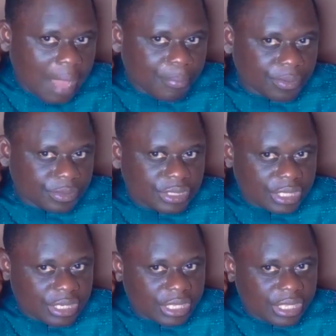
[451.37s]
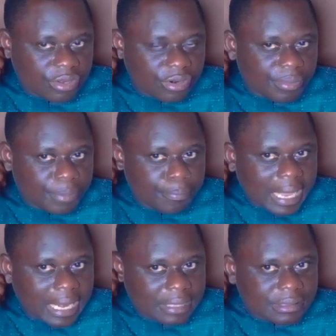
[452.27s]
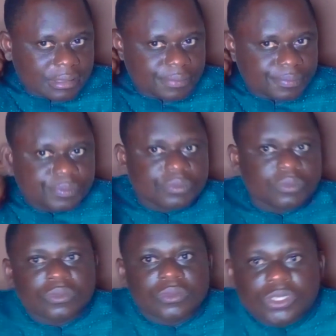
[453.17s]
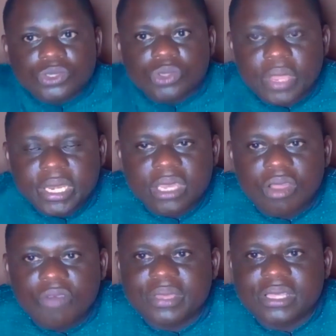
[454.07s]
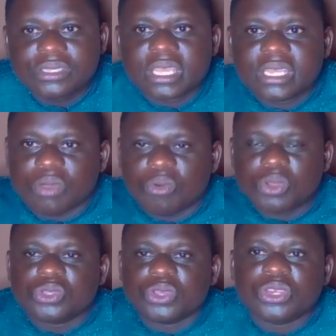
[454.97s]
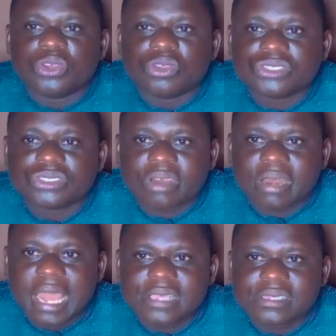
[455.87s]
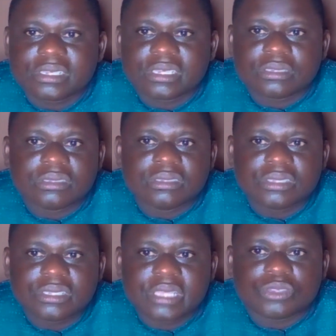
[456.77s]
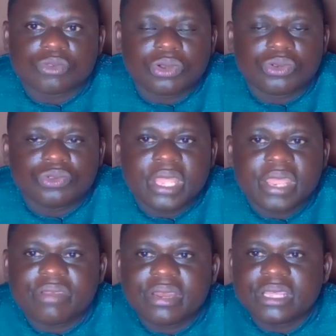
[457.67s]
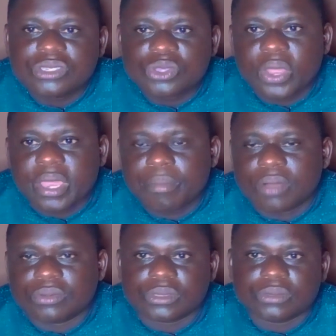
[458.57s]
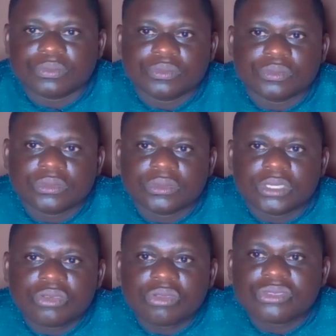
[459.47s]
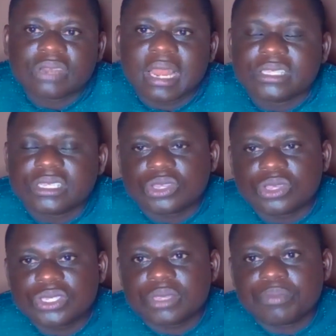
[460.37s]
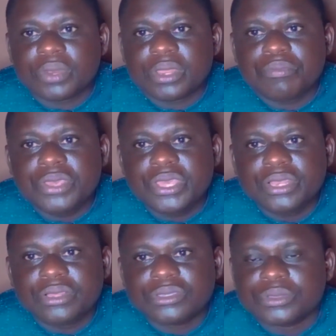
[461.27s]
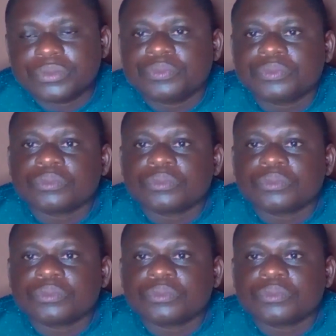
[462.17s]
happens in economic balance. So when the government say they want to industrialize this state, what do they really talk about? Industrialization simply means